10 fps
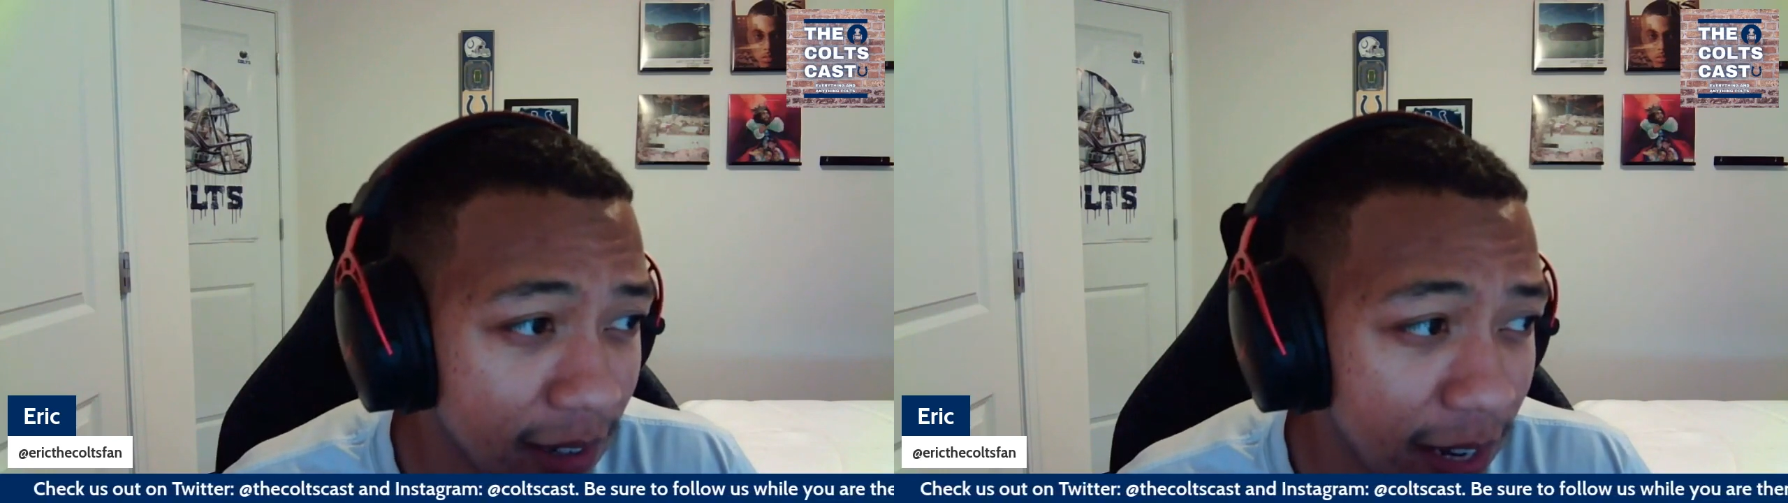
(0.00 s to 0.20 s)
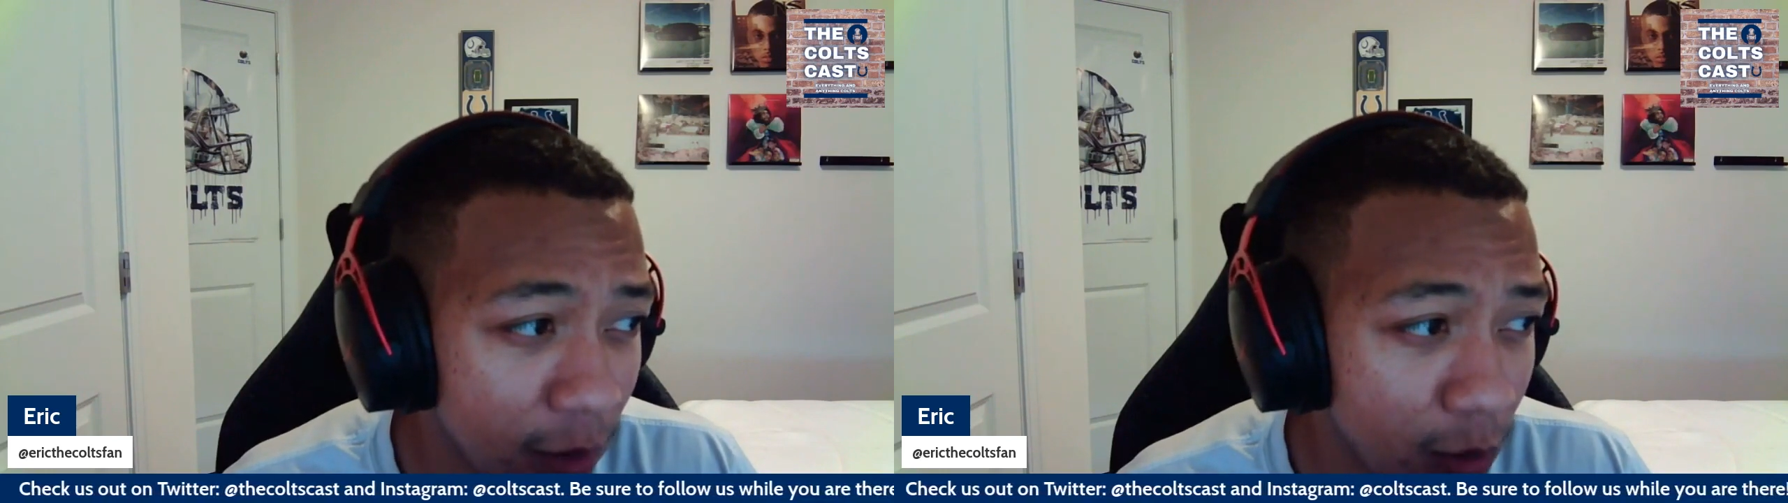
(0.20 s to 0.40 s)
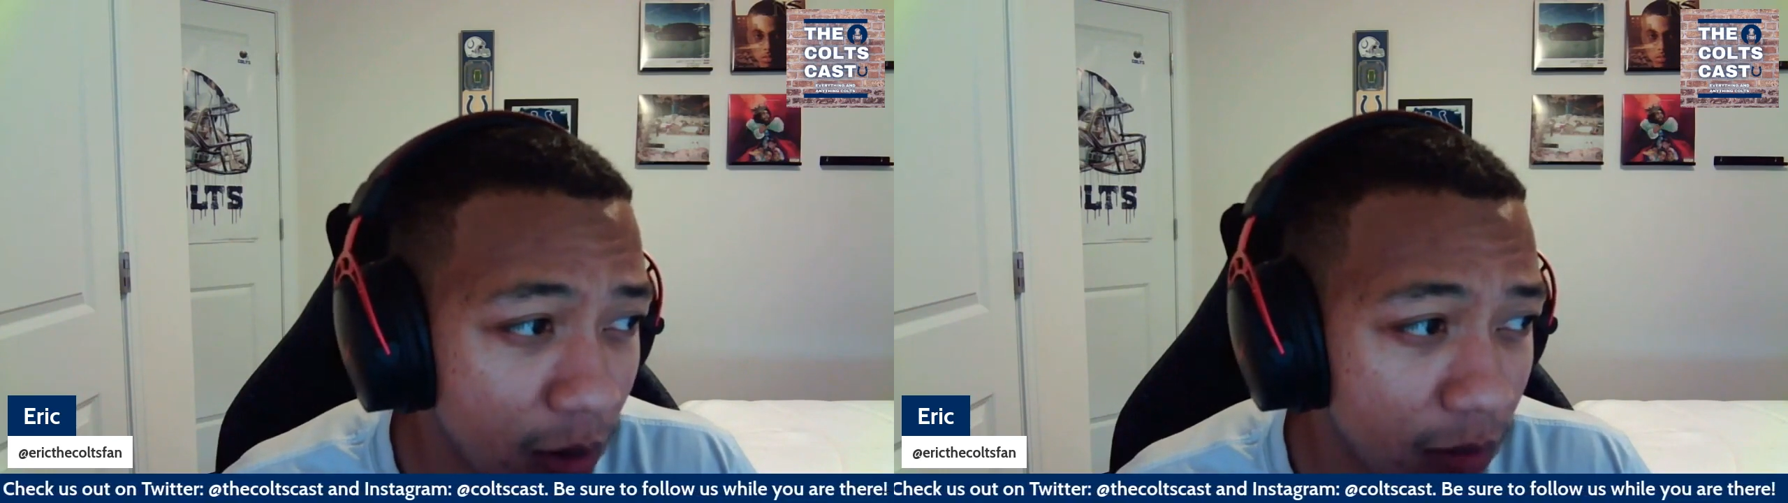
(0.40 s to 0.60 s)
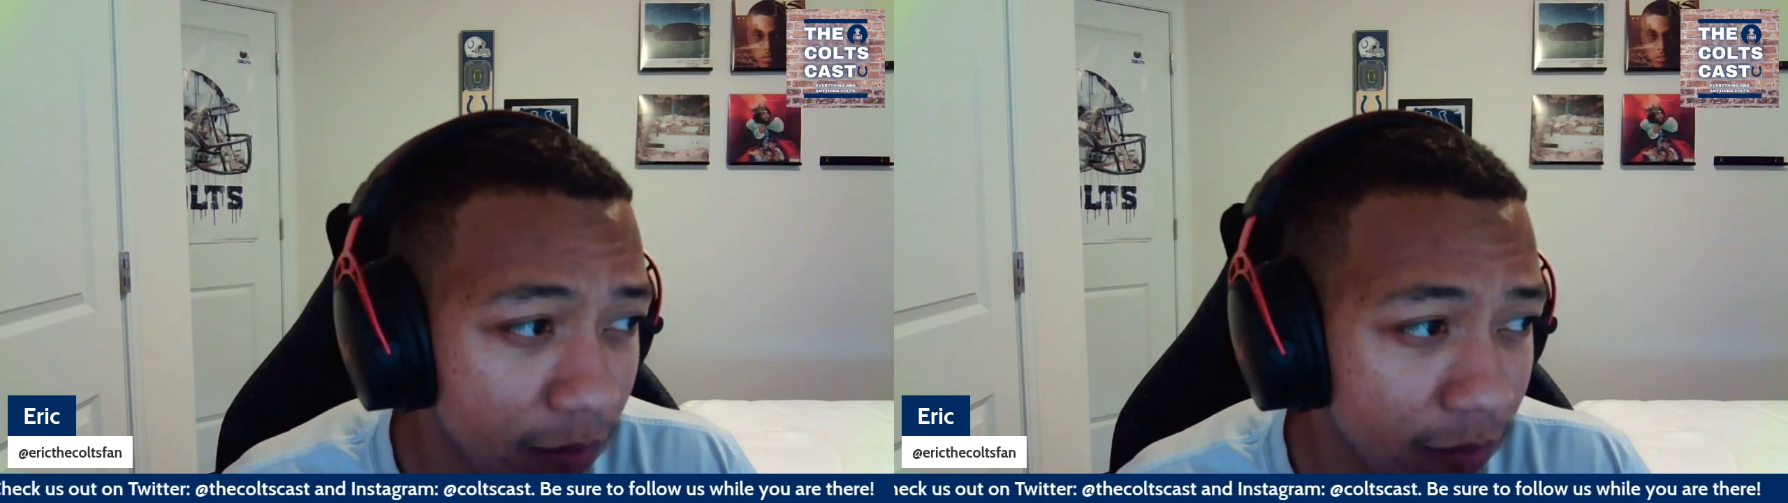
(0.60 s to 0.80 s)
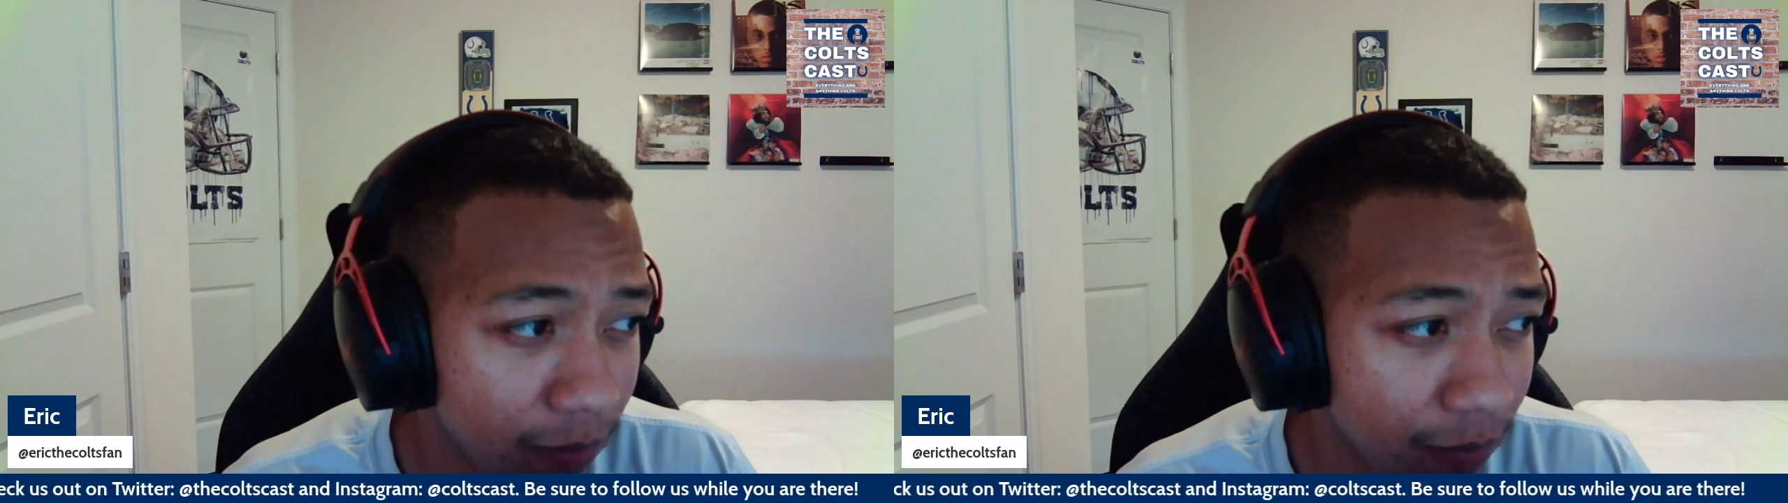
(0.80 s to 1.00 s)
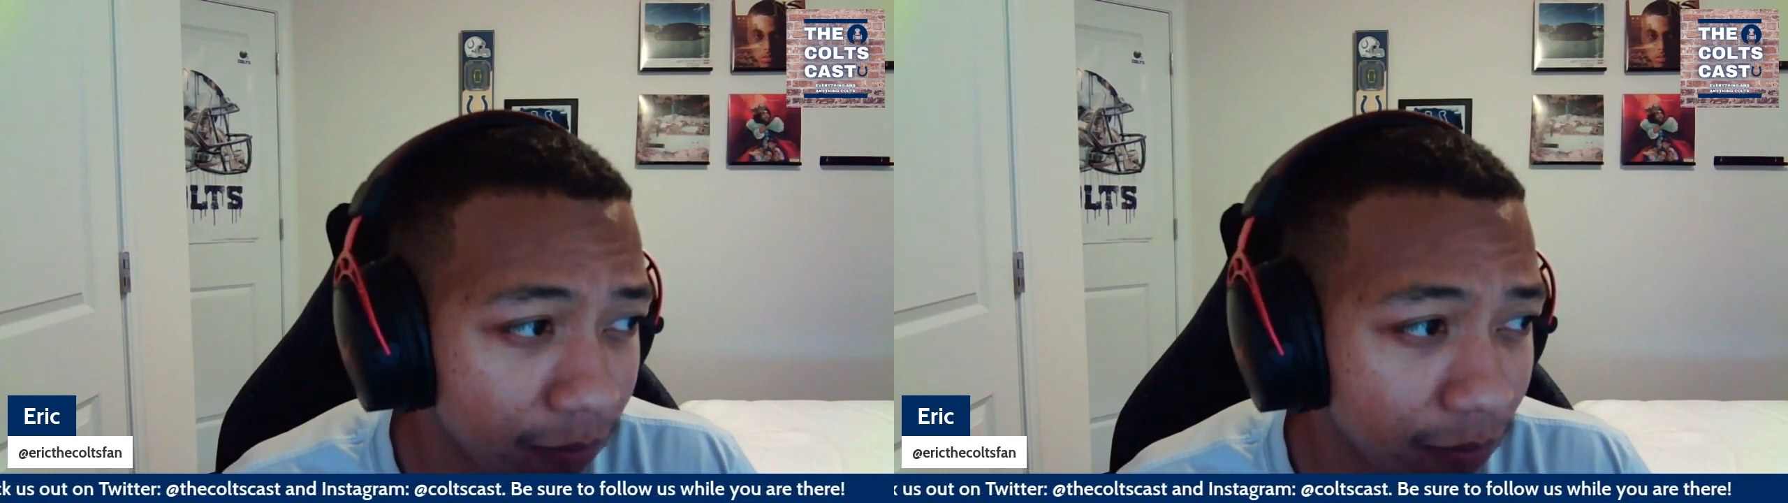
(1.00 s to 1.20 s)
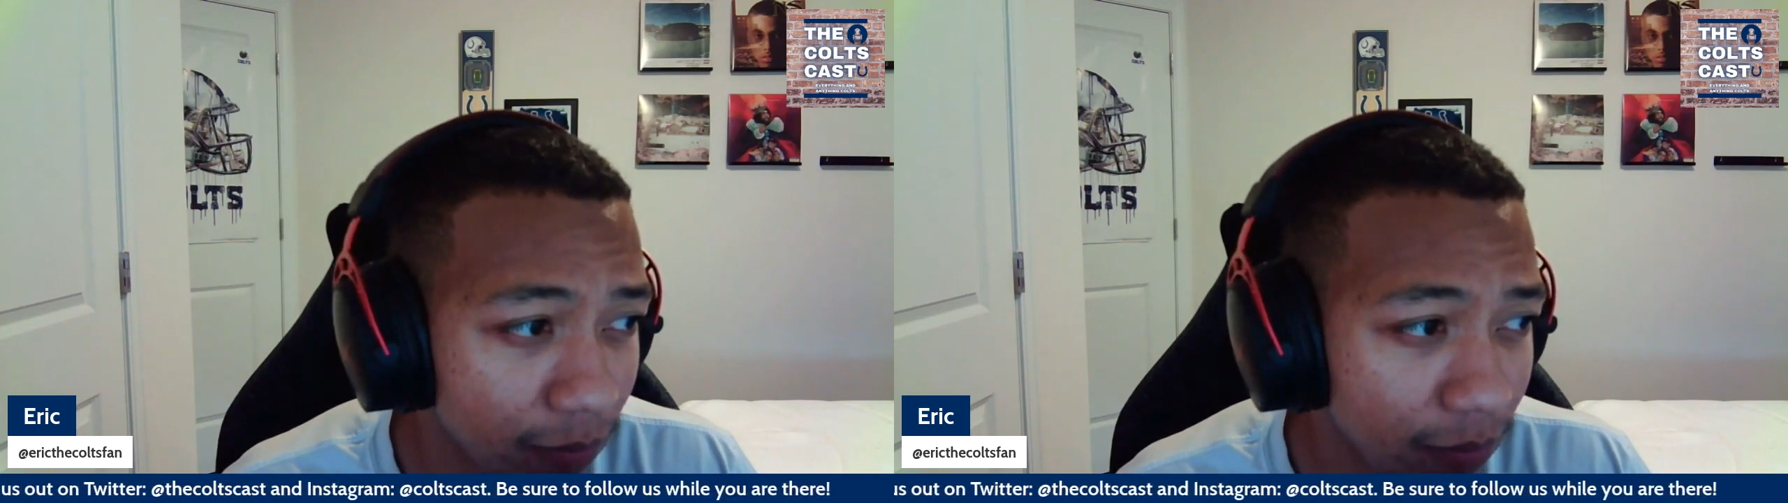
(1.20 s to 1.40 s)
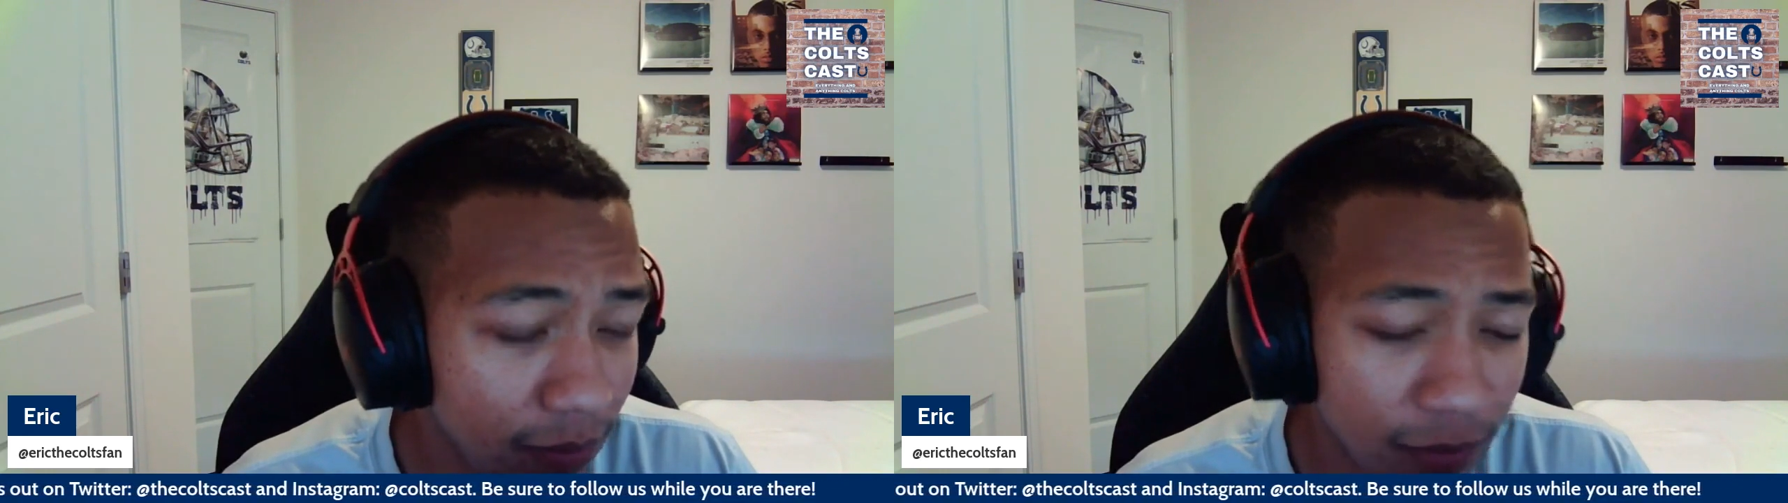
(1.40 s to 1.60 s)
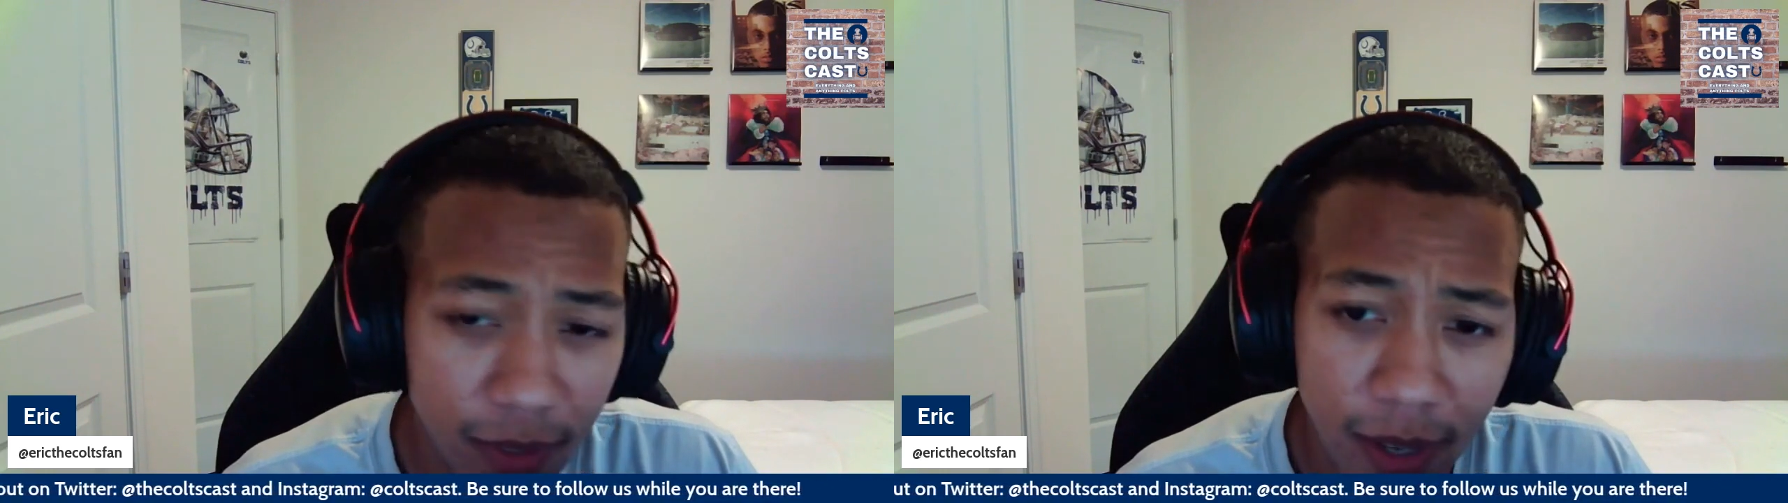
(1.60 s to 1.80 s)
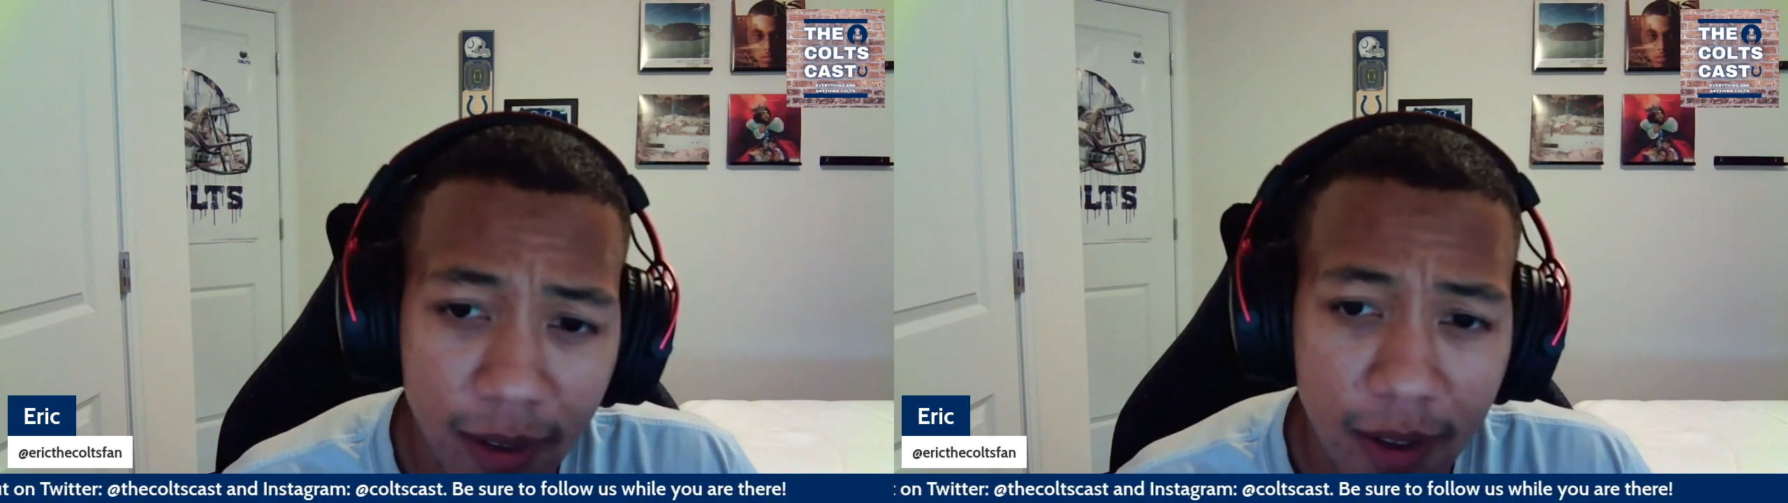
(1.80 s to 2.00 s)
end quote.
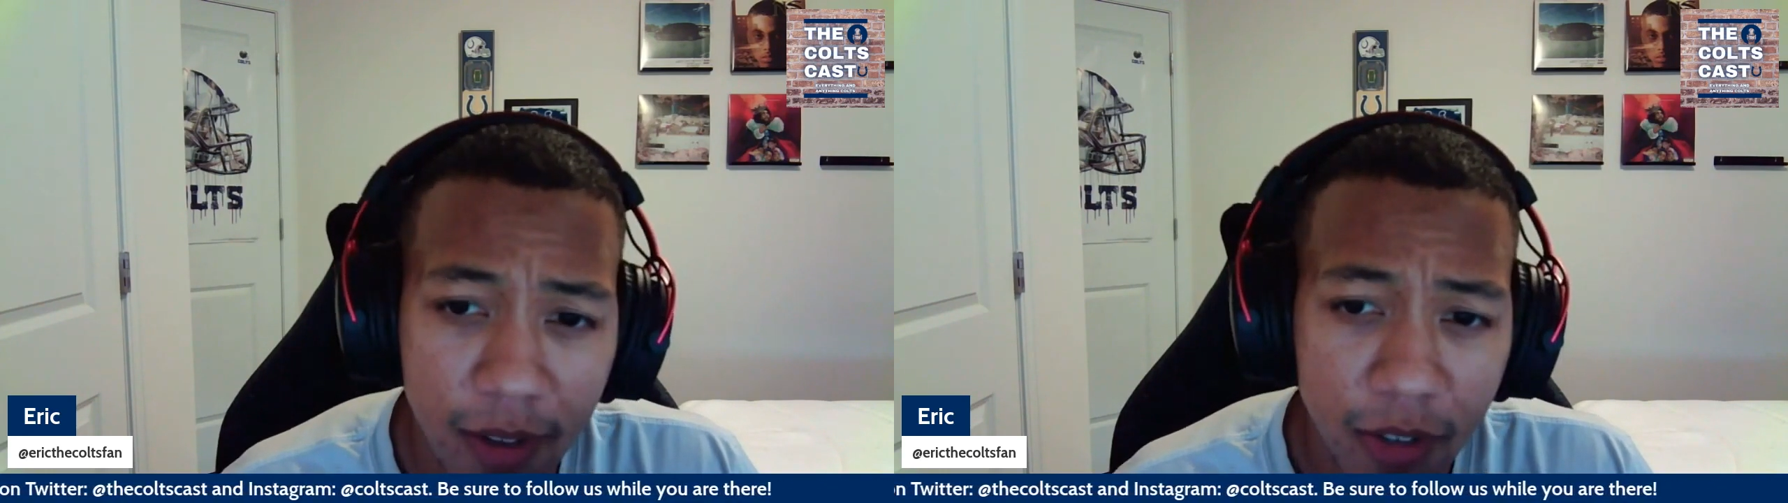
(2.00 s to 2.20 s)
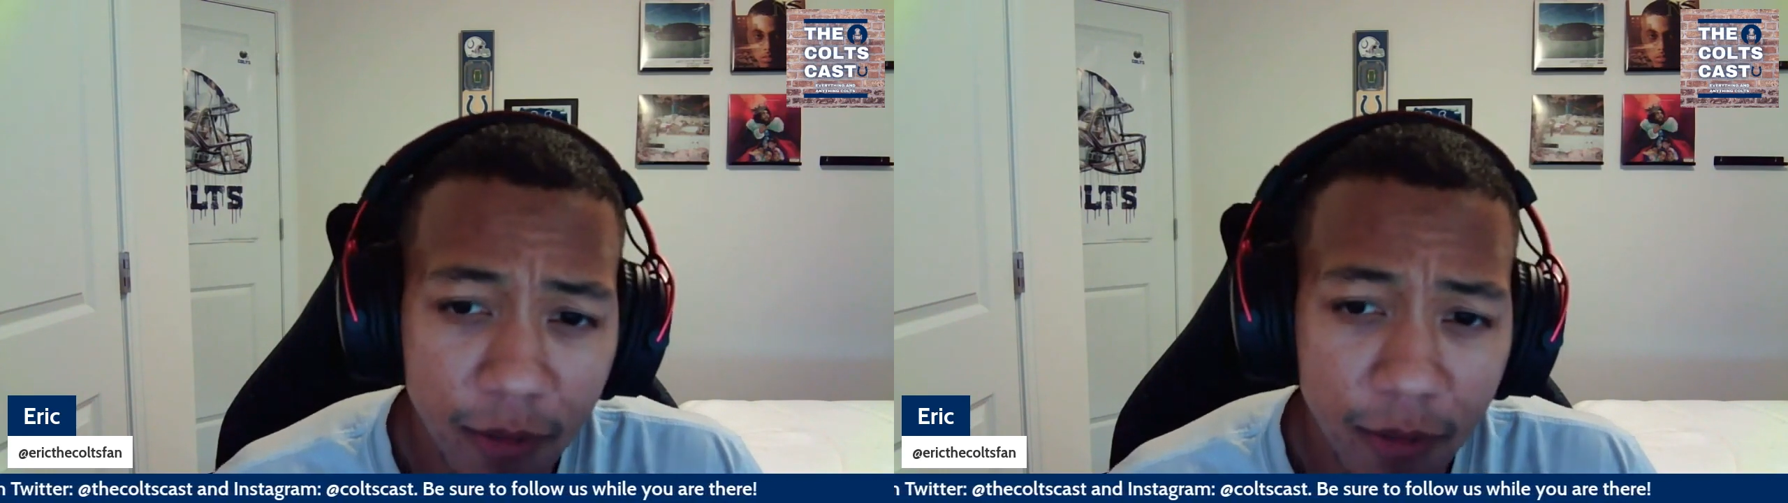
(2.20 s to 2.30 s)
So